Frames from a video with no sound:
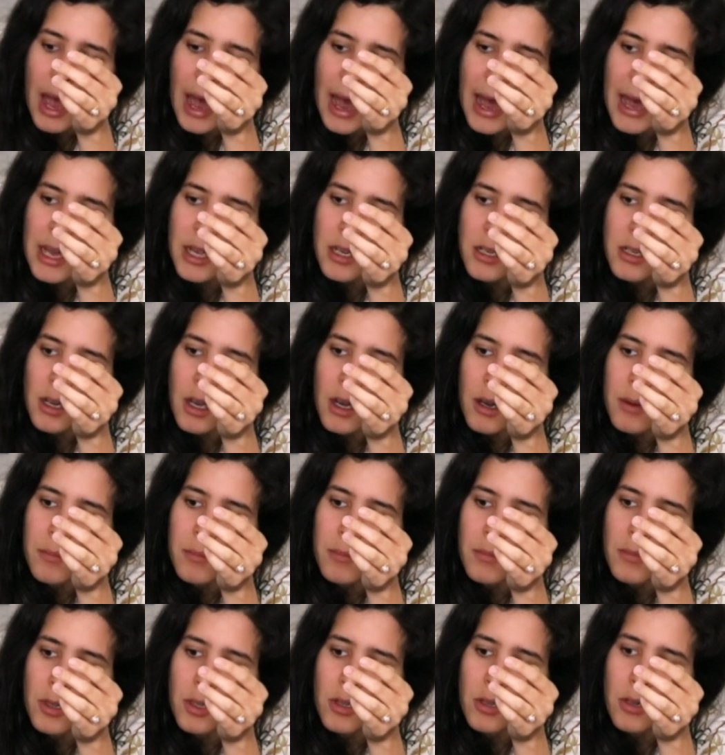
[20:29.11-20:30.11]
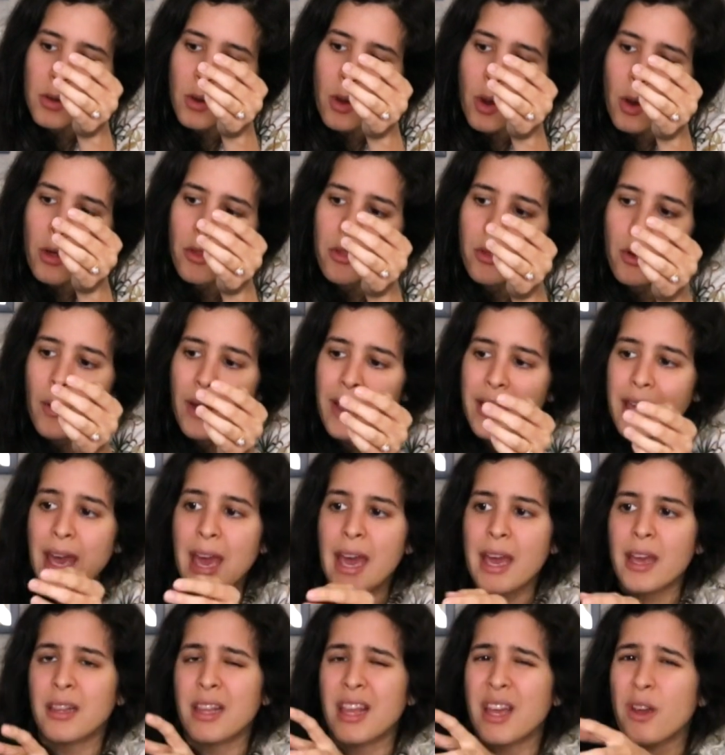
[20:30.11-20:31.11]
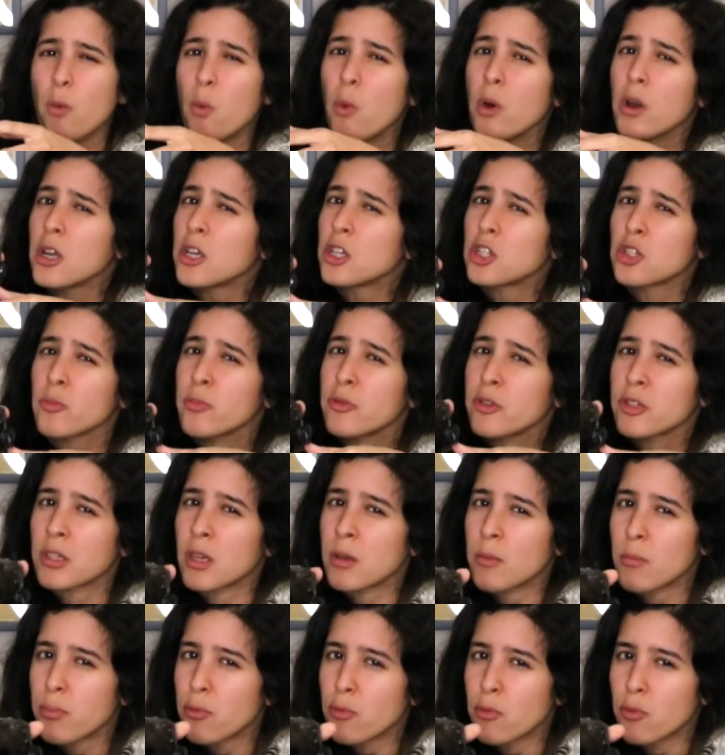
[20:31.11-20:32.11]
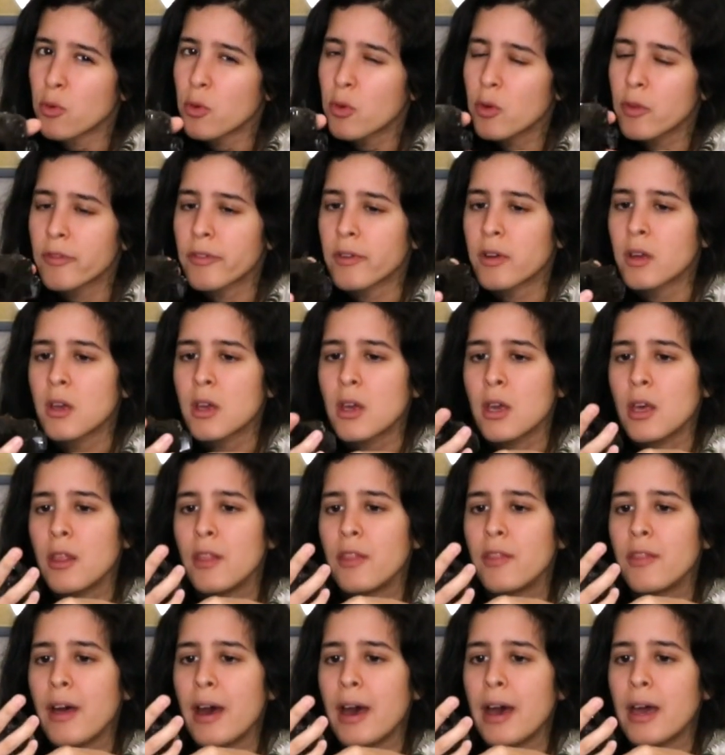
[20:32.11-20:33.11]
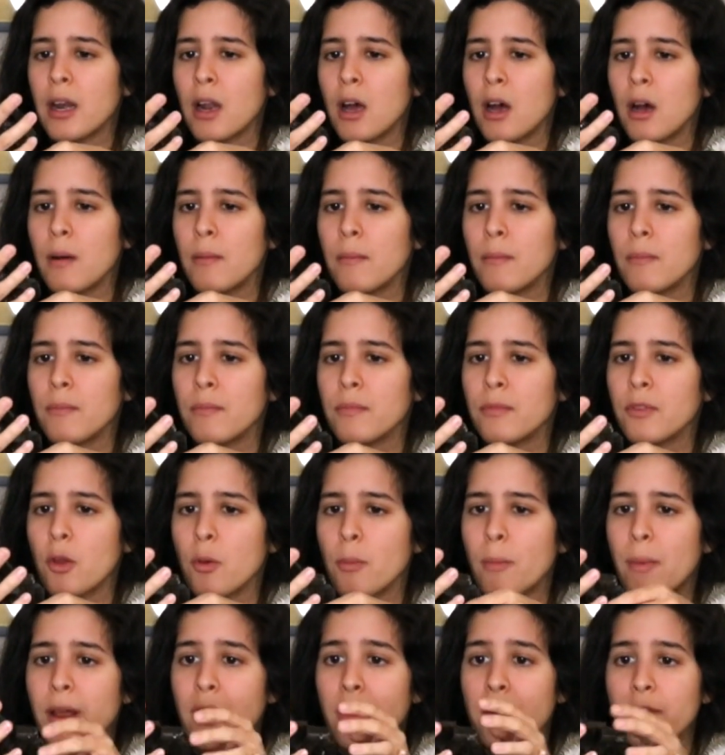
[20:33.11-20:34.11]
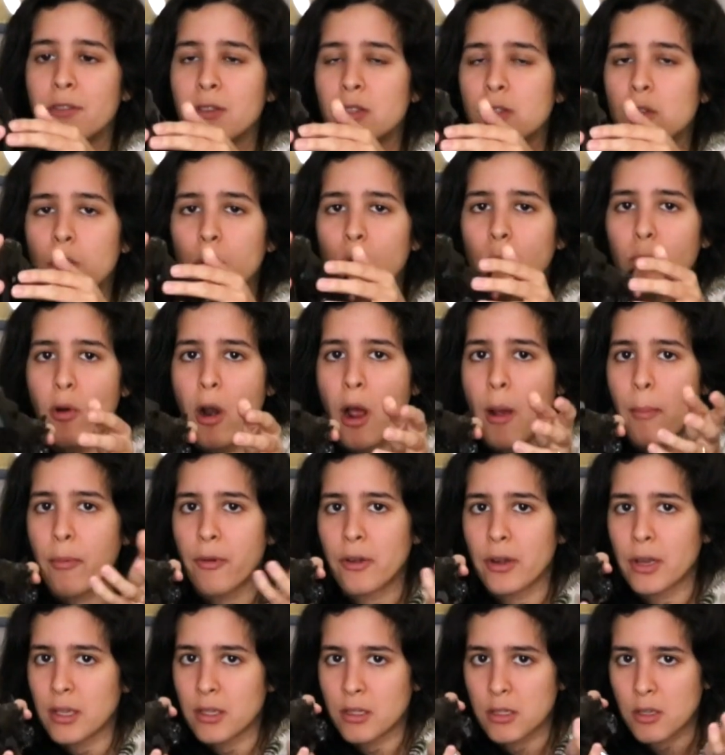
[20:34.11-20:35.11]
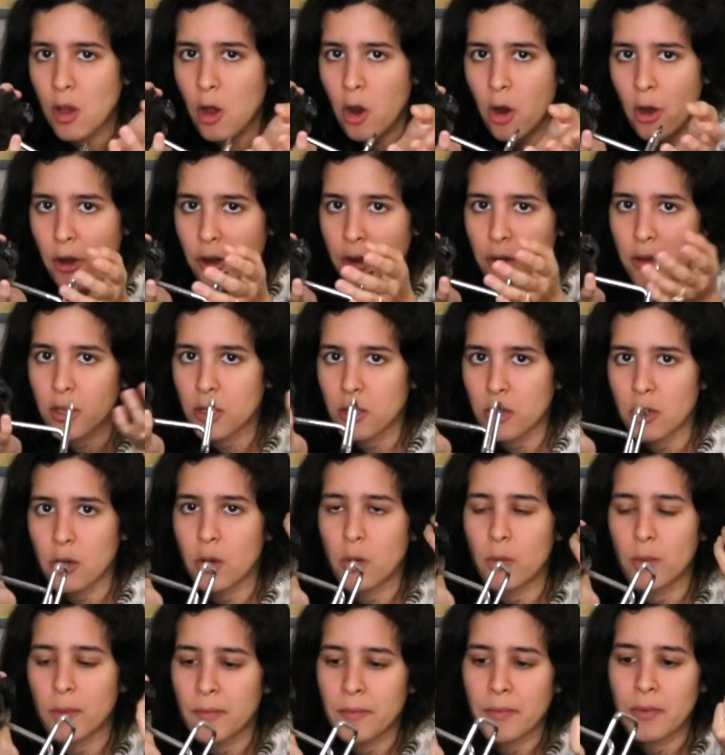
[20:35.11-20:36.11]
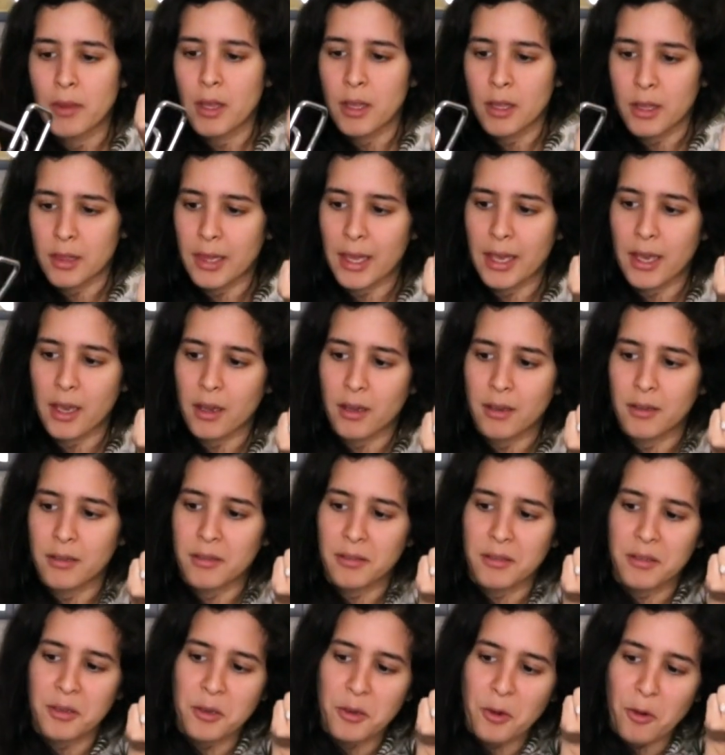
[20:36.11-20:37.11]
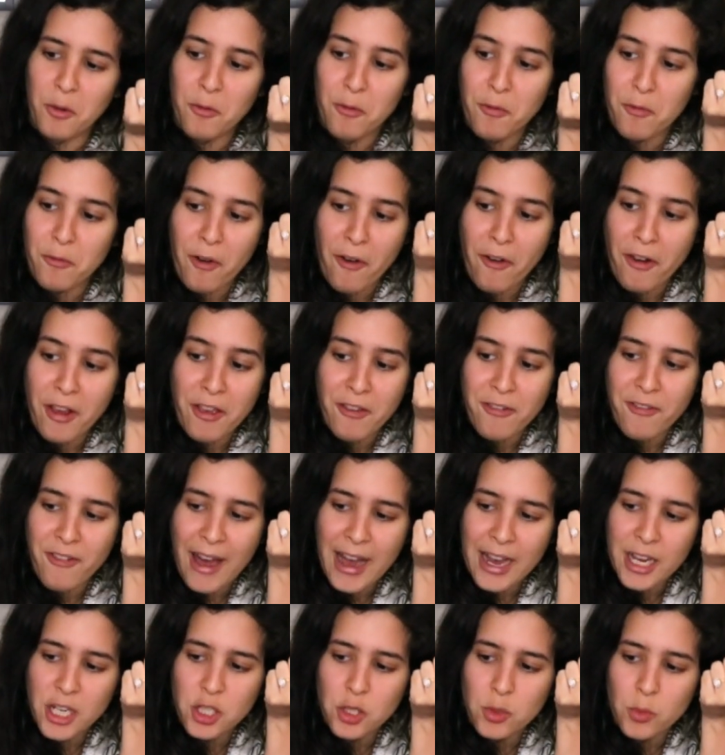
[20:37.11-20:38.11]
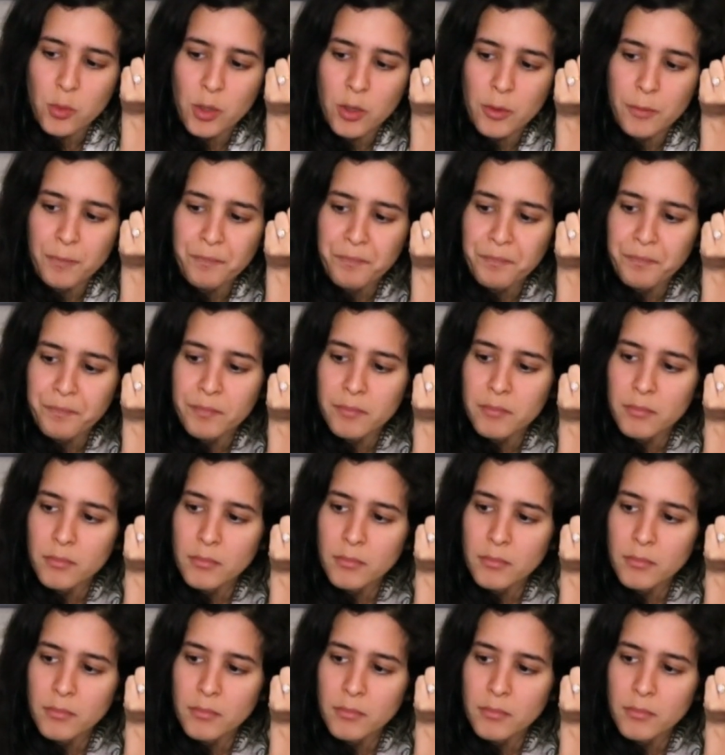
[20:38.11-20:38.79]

And, although I can't 100% prove that their metaphysical properties are, very factual,